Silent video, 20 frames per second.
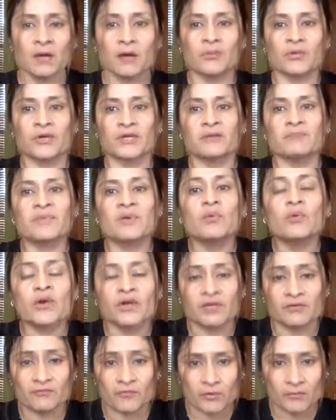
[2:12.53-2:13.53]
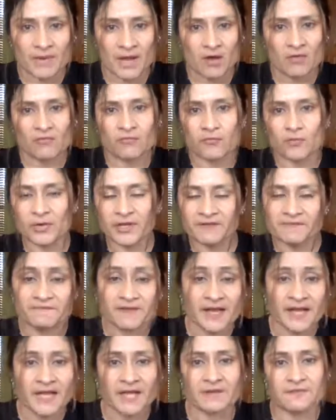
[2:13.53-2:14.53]
we're going to be working for about
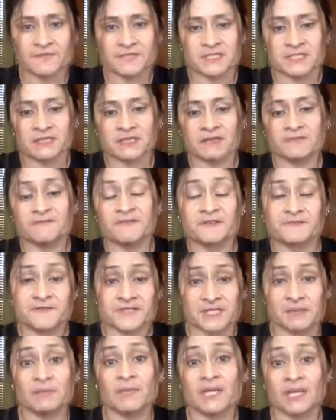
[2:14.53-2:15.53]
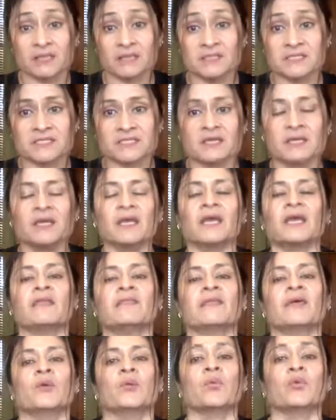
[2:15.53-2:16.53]
45 to 50 minutes,
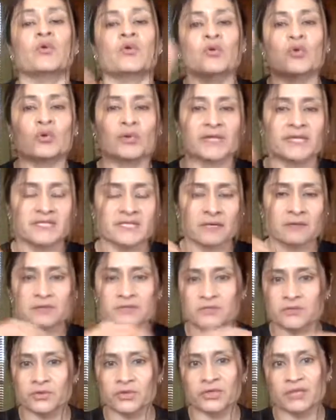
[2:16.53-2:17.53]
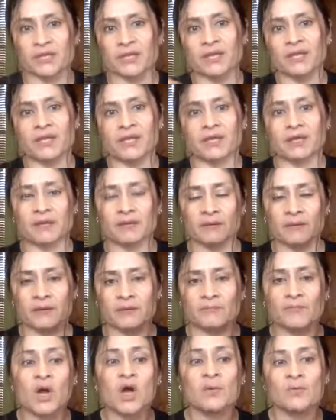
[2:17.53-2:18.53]
and then we'll cool it down. So you're going to get
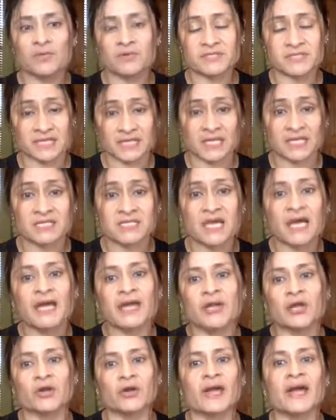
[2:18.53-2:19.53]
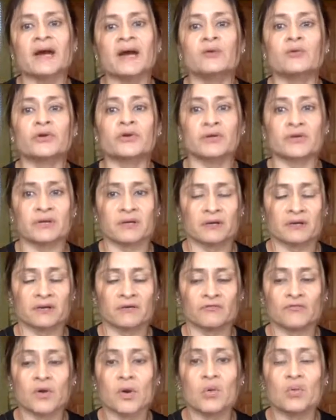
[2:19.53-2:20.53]
um, almost an entire hour
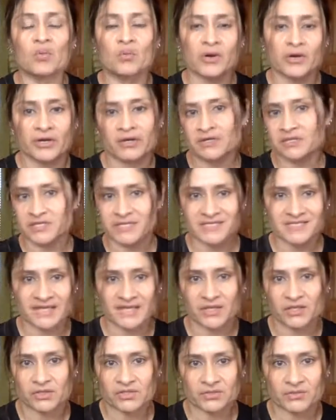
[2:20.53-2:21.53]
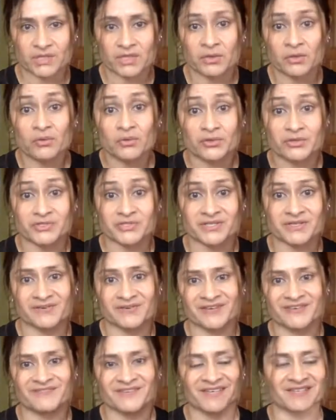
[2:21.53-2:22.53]
of work, just like you do at your
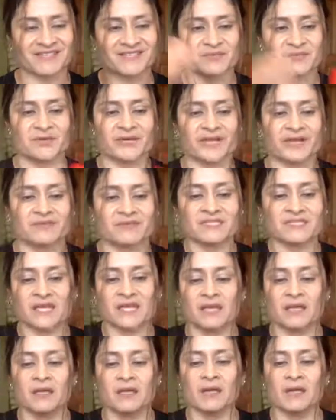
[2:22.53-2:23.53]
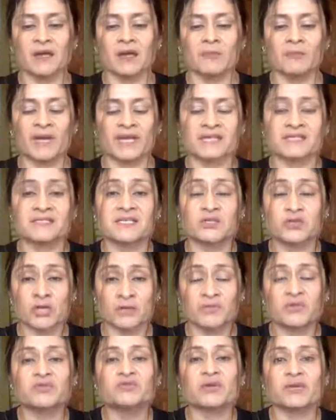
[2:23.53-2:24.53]
Orangetheory Fitness workouts. Okay, minus the
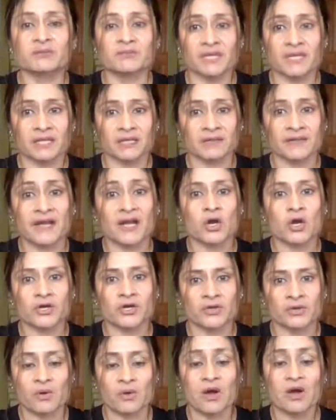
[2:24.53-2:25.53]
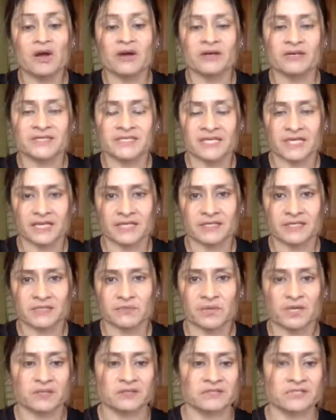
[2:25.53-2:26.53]
treadmills, we're going to be hitting that cardio hard today as
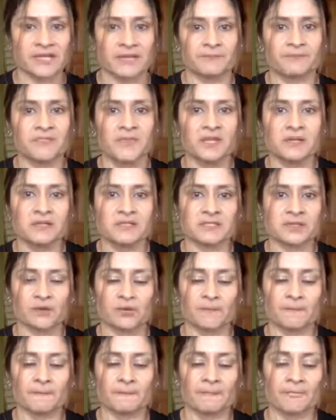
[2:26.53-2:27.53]
well. See, so